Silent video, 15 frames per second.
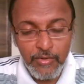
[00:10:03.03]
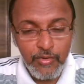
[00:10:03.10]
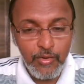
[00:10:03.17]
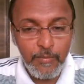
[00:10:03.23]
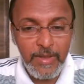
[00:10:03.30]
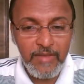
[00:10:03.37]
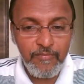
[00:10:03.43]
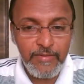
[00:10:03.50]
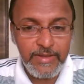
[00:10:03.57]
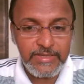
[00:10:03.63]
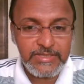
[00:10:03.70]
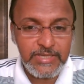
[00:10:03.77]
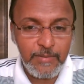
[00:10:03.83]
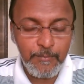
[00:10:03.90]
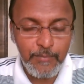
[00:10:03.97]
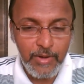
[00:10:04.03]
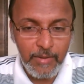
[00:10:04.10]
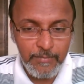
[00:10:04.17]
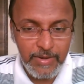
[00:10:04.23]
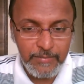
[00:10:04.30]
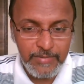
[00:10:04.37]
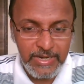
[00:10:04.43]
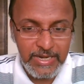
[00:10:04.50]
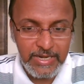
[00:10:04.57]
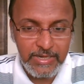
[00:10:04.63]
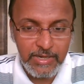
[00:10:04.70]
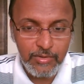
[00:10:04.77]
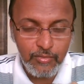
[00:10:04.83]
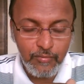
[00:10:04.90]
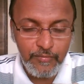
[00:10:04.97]
you may face some problem
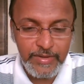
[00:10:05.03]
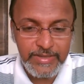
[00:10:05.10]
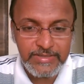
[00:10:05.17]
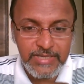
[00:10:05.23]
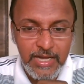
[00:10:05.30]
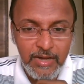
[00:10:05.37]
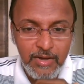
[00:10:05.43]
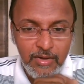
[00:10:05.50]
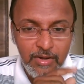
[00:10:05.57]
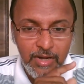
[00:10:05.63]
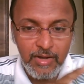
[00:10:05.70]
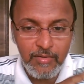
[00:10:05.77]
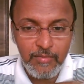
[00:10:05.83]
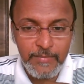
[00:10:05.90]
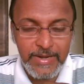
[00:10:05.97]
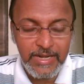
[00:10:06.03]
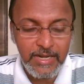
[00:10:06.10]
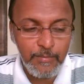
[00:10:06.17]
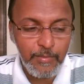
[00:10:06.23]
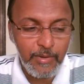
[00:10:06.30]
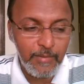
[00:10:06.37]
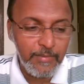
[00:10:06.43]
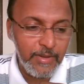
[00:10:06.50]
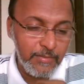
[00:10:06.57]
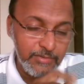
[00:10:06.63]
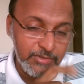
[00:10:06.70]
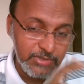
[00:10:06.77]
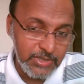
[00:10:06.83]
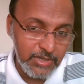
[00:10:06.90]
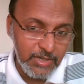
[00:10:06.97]
related to visa or governmental problem or
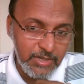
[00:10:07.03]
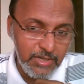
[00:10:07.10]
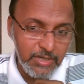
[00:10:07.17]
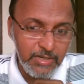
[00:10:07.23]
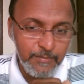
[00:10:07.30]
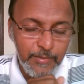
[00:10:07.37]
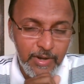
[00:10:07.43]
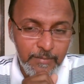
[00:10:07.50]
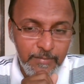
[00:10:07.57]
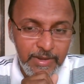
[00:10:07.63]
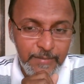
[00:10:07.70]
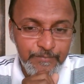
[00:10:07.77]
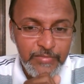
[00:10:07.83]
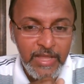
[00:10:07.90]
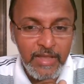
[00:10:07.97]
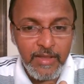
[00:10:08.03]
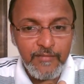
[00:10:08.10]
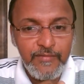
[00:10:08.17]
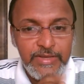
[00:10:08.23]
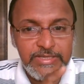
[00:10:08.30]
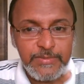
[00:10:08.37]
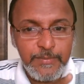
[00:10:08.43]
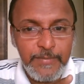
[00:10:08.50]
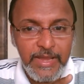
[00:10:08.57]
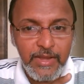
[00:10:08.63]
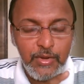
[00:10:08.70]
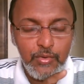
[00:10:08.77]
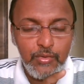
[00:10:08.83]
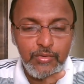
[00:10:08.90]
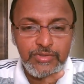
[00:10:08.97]
certain problem which
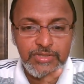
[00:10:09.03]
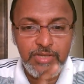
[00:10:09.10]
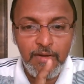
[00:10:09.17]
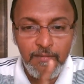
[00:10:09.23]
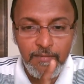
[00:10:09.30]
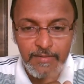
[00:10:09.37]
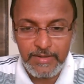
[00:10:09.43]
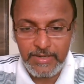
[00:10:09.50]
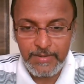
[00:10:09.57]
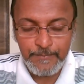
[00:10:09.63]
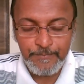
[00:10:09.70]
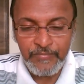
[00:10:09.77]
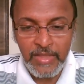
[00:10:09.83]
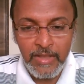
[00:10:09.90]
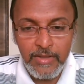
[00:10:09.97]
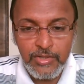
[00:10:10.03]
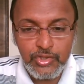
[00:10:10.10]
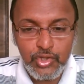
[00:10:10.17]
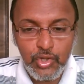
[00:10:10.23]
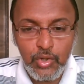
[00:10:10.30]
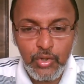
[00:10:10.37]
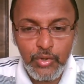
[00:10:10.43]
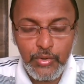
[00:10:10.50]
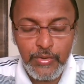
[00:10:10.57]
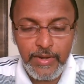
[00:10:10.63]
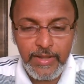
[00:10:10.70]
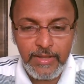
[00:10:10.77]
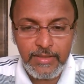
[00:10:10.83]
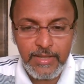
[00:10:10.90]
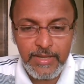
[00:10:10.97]
make you suffer. So
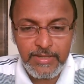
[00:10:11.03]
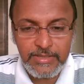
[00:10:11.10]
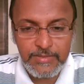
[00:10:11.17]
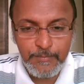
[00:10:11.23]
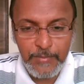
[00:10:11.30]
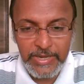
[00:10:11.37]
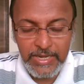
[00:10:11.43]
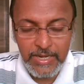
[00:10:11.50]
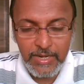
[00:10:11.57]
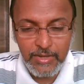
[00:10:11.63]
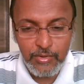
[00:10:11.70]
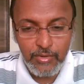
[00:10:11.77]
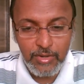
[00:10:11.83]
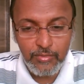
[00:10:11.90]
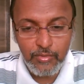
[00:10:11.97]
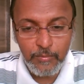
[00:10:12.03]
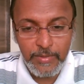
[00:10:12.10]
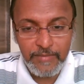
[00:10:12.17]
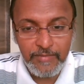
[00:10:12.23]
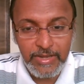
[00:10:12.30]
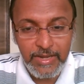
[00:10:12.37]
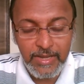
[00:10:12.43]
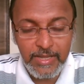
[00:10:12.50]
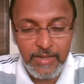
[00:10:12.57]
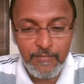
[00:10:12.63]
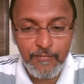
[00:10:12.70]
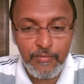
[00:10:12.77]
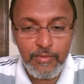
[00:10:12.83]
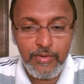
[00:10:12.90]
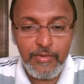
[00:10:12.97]
during that period, you have to be very
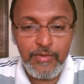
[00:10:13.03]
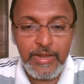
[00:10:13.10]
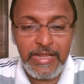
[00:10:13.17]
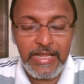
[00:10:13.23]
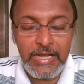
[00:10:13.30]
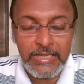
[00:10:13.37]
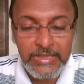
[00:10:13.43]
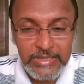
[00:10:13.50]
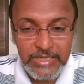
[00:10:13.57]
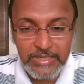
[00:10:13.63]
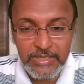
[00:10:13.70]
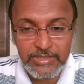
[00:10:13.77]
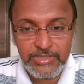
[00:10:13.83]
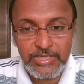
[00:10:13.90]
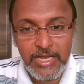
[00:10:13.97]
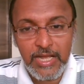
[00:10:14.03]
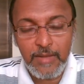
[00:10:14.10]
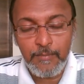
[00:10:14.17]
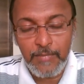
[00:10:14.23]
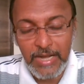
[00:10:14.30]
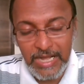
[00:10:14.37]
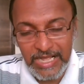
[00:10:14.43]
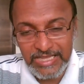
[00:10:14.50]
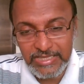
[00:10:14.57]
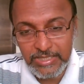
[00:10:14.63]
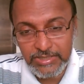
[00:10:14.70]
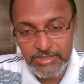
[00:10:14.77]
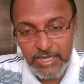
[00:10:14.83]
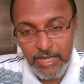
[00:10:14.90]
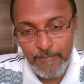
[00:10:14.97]
careful. During Antardasha,
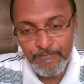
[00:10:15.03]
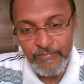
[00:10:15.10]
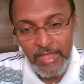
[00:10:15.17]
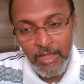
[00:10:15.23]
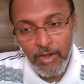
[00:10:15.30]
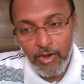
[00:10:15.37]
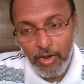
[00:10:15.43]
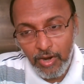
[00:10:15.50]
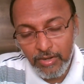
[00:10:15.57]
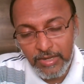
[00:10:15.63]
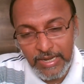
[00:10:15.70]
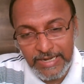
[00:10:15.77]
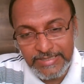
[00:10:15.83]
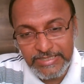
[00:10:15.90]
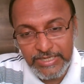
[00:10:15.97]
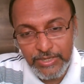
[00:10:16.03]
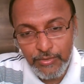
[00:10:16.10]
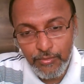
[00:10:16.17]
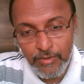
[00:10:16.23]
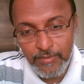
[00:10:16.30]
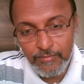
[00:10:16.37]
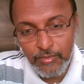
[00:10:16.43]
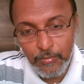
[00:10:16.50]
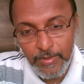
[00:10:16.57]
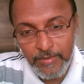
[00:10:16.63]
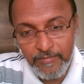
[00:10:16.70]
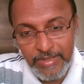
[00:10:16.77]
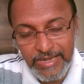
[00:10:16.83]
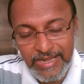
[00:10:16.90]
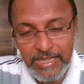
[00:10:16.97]
Mahadasha or transit, you have to be
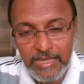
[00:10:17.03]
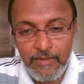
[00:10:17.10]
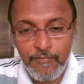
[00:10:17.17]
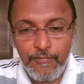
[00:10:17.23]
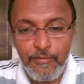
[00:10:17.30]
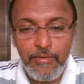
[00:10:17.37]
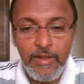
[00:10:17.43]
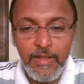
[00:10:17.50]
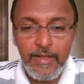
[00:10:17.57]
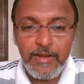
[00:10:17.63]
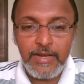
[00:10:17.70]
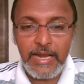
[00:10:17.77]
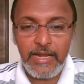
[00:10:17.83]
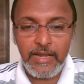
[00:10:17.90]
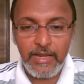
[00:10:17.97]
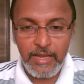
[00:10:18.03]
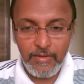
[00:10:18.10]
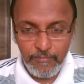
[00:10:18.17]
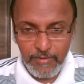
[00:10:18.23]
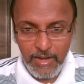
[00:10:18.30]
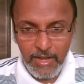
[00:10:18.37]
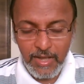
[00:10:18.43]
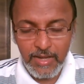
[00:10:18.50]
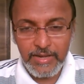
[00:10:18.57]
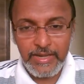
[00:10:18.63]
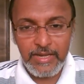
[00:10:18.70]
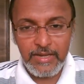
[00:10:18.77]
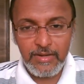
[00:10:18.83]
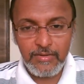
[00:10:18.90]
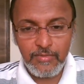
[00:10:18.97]
very careful that if you are
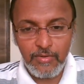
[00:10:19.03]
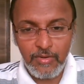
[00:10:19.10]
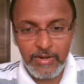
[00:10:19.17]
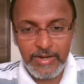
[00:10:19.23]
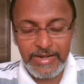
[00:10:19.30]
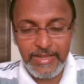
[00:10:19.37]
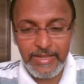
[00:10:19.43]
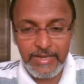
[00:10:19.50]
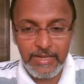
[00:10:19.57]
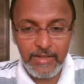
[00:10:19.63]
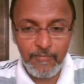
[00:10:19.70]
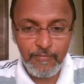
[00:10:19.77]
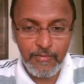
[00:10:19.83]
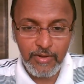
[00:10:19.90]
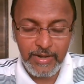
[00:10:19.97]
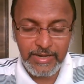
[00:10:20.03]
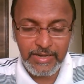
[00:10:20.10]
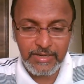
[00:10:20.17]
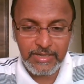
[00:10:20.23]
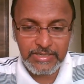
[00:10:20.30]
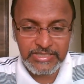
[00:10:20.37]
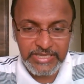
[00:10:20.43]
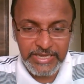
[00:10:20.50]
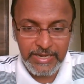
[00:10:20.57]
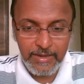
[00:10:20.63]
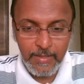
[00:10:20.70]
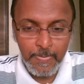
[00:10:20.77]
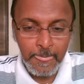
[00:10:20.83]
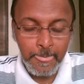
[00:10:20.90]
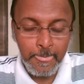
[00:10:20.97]
in the, already in the foreign
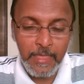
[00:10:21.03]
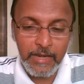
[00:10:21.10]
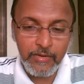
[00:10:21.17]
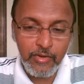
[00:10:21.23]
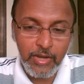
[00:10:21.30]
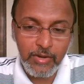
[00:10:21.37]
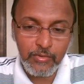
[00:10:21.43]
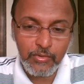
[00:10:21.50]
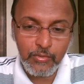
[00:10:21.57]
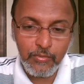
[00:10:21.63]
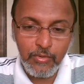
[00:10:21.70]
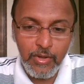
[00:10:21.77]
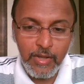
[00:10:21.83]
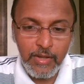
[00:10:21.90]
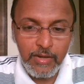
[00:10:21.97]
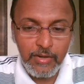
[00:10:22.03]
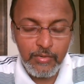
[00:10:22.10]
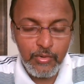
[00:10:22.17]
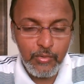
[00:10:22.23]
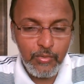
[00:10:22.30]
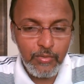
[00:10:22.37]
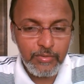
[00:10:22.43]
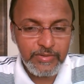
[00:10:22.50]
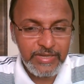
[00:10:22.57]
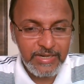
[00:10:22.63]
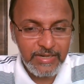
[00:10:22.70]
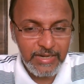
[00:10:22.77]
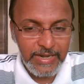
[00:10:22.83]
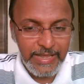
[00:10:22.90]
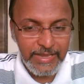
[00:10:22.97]
state, then you have to do
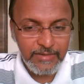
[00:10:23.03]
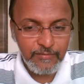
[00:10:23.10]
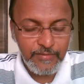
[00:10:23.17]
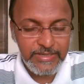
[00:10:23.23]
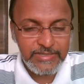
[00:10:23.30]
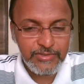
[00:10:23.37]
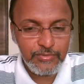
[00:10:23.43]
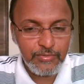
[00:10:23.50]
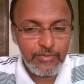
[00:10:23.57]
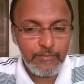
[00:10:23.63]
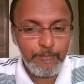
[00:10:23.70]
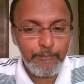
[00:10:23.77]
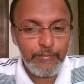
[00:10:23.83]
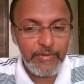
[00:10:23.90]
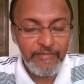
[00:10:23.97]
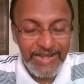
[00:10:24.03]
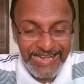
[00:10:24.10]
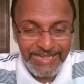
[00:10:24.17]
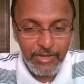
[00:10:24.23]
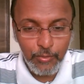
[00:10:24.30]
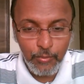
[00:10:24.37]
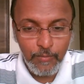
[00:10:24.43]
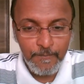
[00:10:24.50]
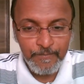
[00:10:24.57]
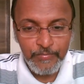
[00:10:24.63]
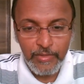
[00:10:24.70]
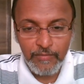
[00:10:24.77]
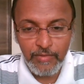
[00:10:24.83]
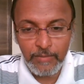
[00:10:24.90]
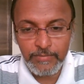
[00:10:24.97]
certain acts which should prevent you
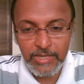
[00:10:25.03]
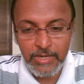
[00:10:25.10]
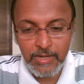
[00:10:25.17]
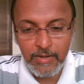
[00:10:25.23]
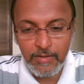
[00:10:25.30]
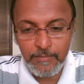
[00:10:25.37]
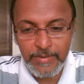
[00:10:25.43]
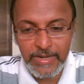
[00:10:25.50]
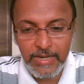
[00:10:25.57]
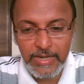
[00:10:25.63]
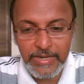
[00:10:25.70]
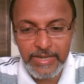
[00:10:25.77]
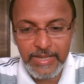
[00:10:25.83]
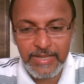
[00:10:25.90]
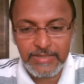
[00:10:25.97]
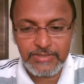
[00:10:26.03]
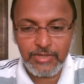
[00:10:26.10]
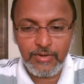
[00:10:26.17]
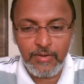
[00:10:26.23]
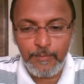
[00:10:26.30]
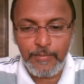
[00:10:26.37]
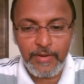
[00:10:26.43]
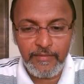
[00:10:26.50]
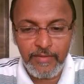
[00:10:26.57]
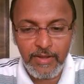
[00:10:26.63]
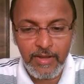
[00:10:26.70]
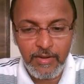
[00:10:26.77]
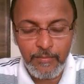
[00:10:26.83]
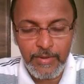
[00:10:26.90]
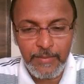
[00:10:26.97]
from the government litigation or
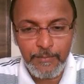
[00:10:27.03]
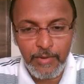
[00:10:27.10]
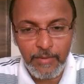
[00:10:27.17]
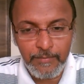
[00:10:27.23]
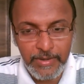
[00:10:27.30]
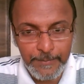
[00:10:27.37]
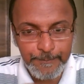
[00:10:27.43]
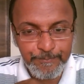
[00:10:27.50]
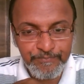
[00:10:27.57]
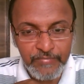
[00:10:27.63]
government problem.